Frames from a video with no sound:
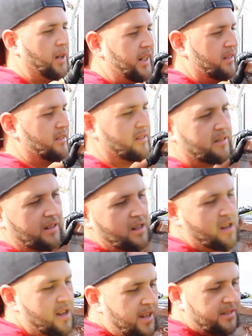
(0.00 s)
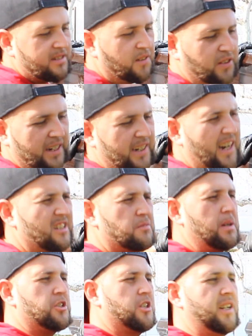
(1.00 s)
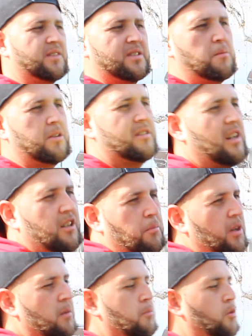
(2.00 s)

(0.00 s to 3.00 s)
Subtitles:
rates, stuff like that. Especially if somebody's not going to be on